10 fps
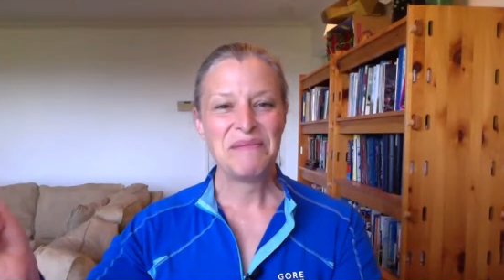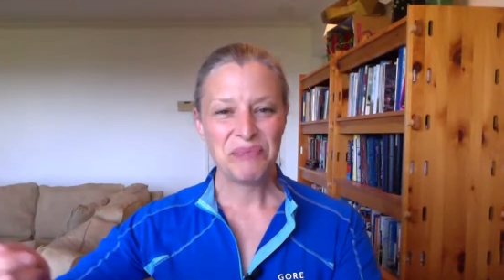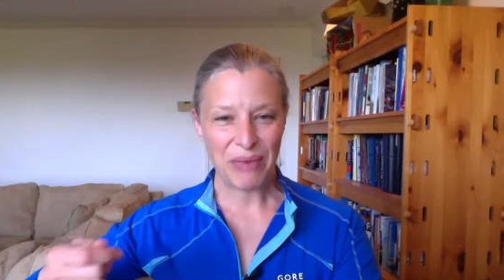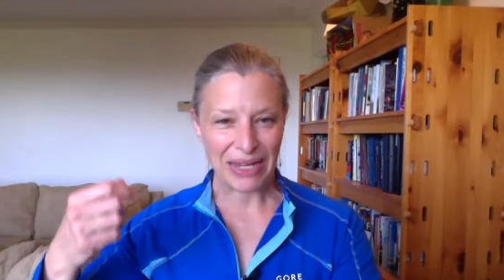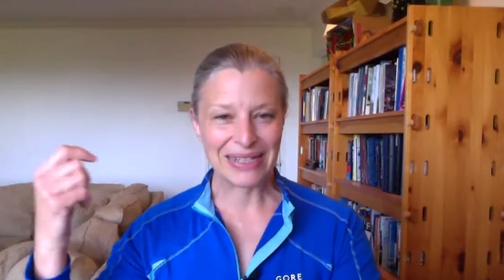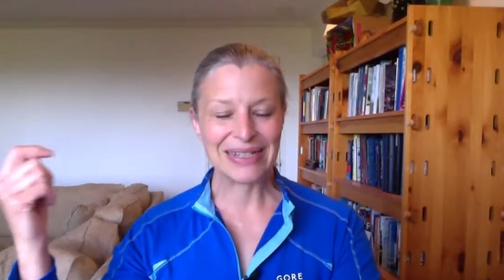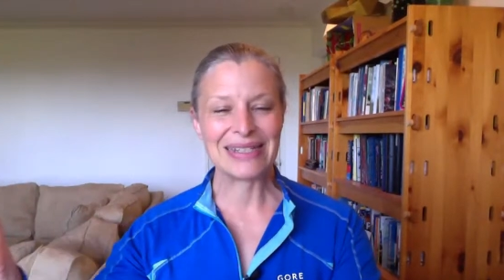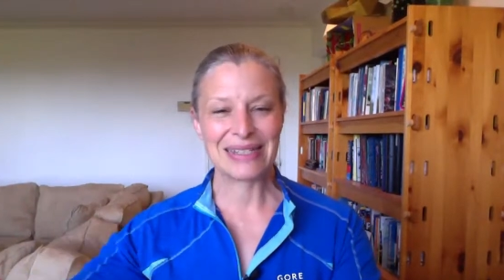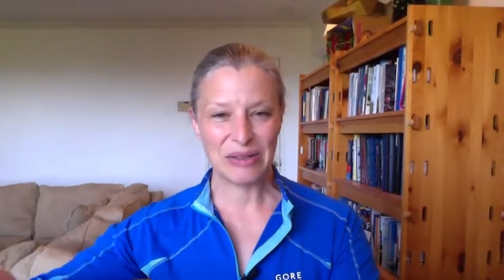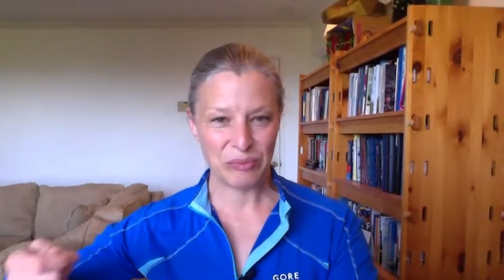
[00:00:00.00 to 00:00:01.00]

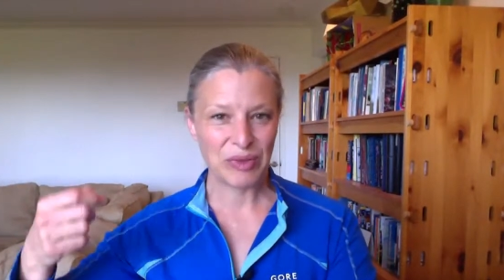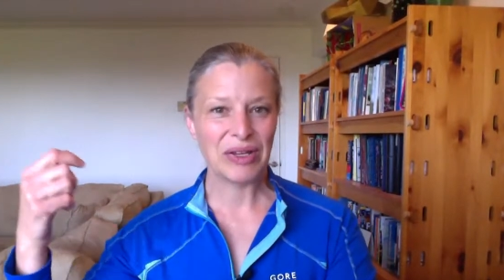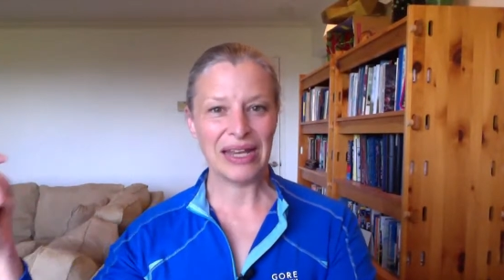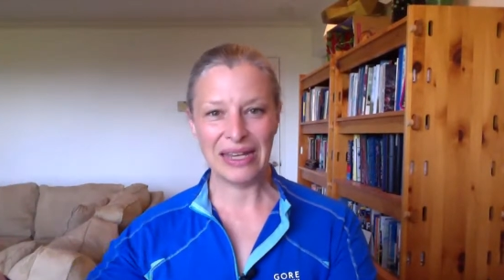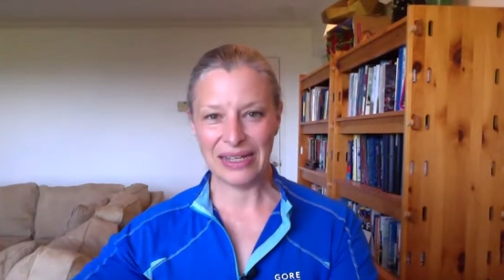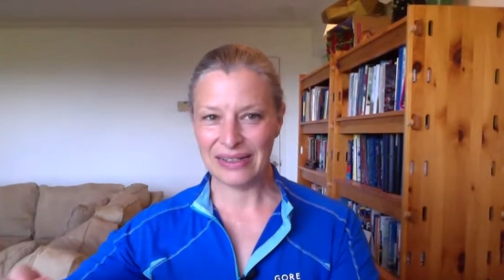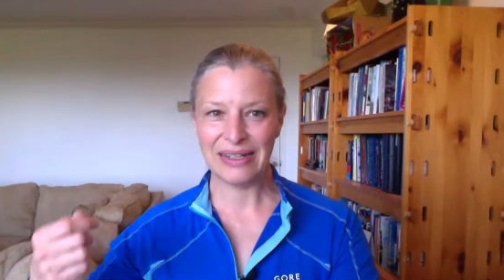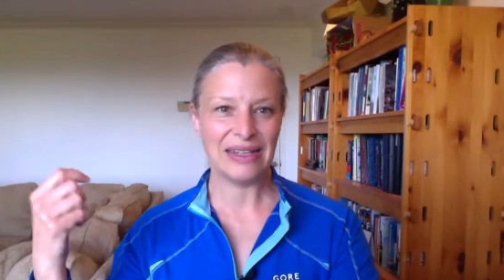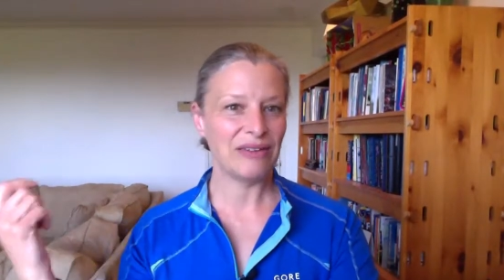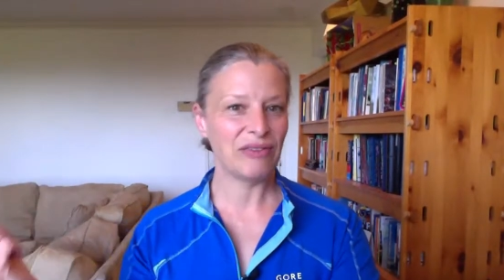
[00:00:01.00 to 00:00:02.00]
mechanism
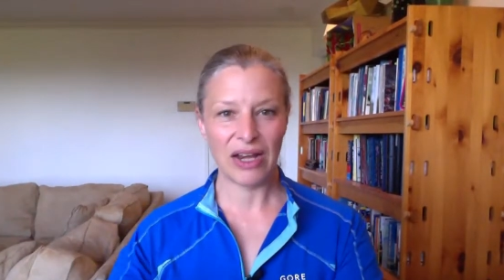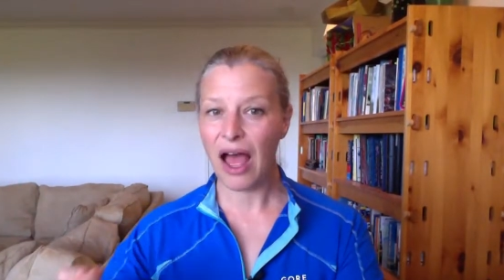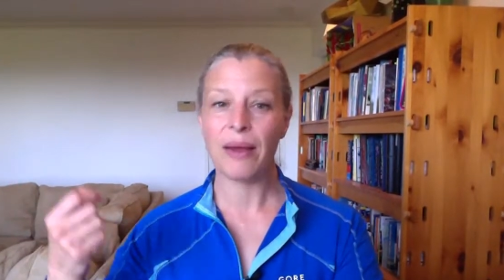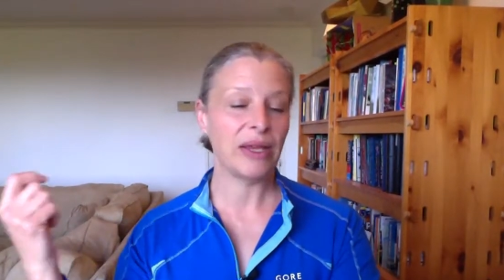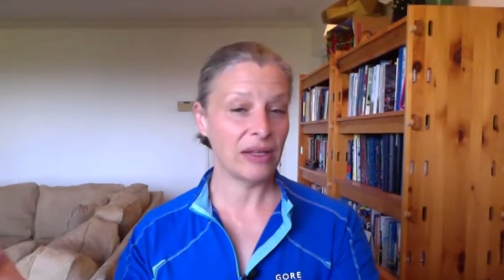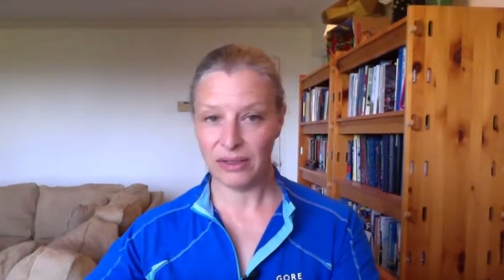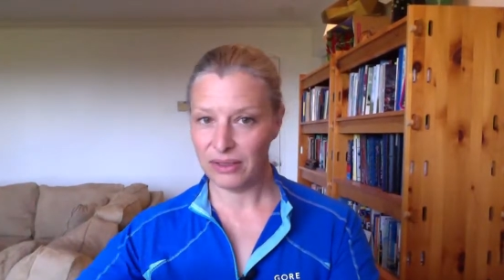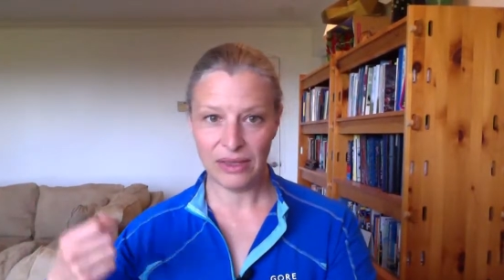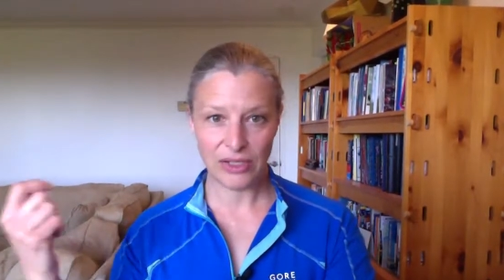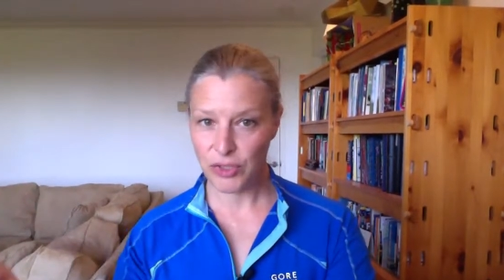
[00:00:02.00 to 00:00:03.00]

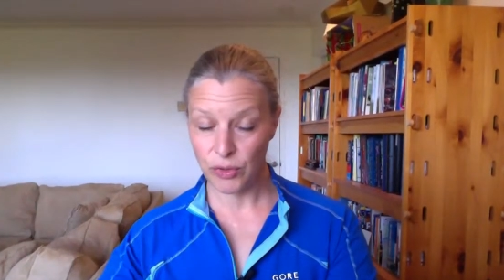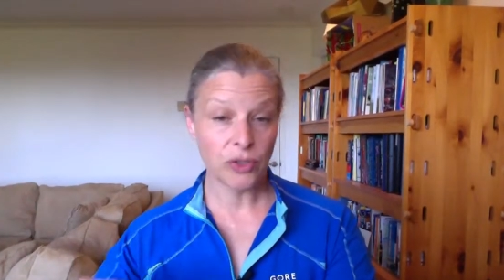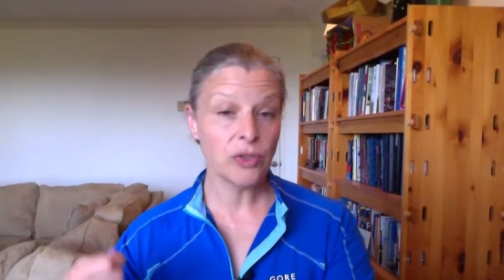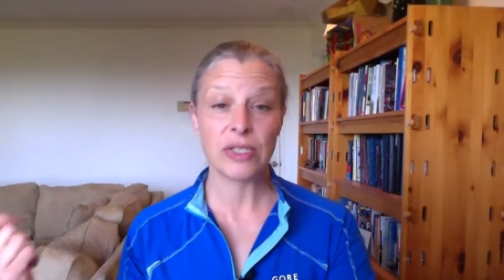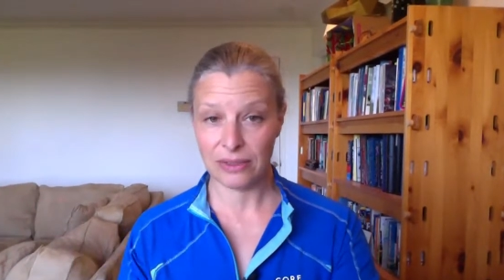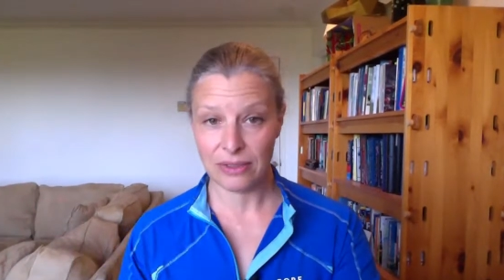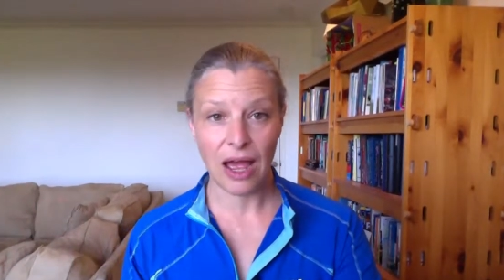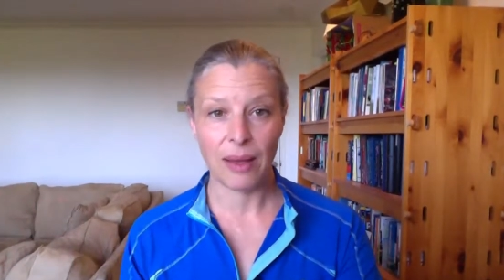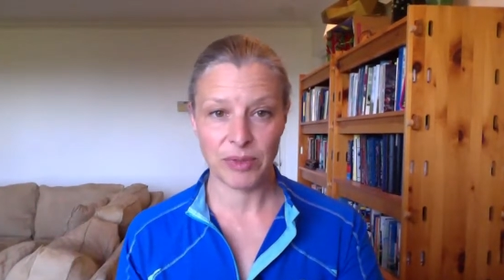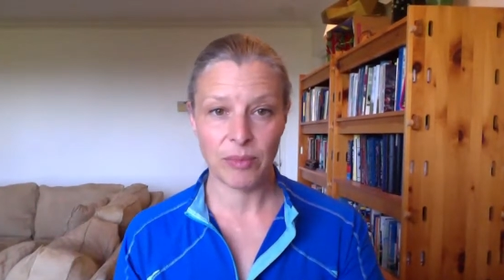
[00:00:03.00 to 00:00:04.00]
that you're using to
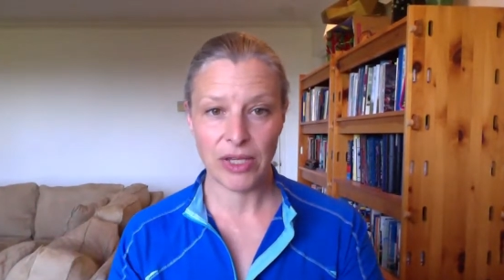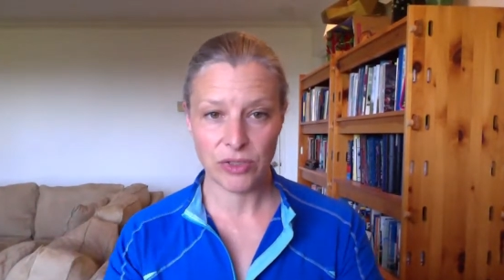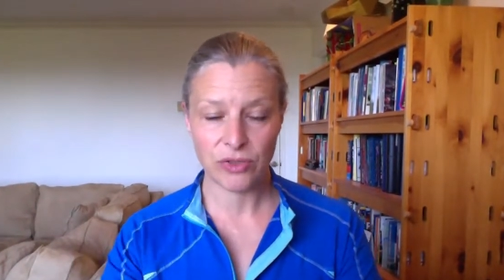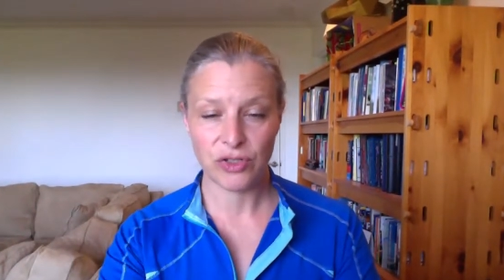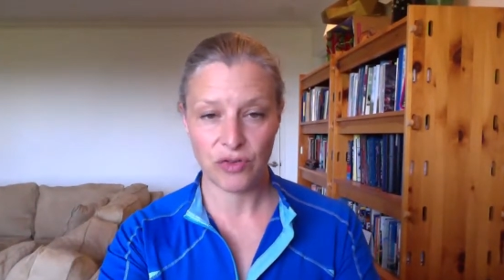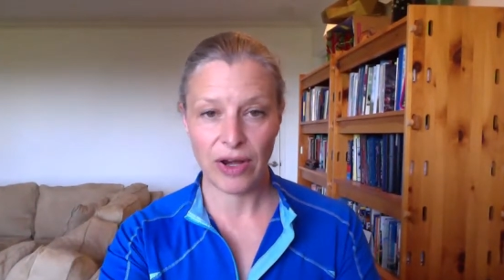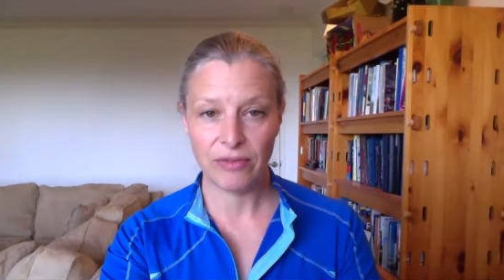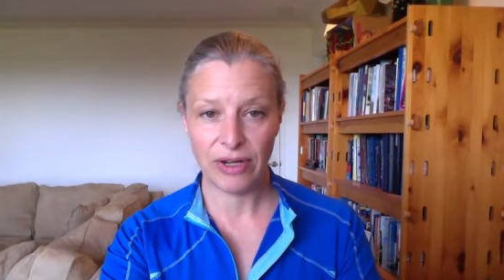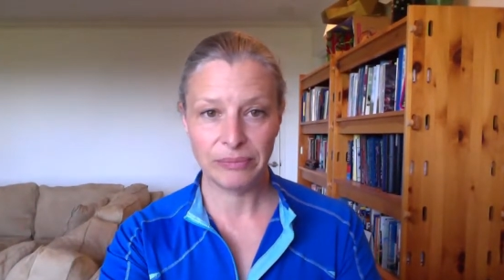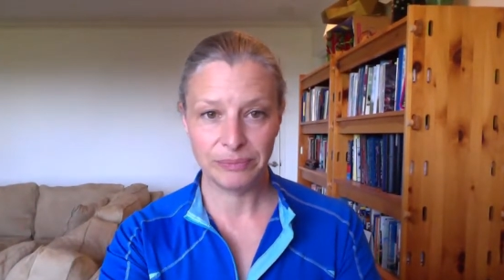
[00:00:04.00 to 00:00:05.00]
optimize your stride
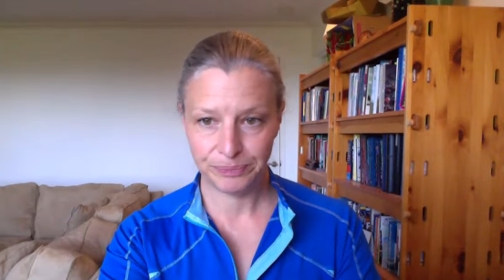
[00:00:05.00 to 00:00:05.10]
rate.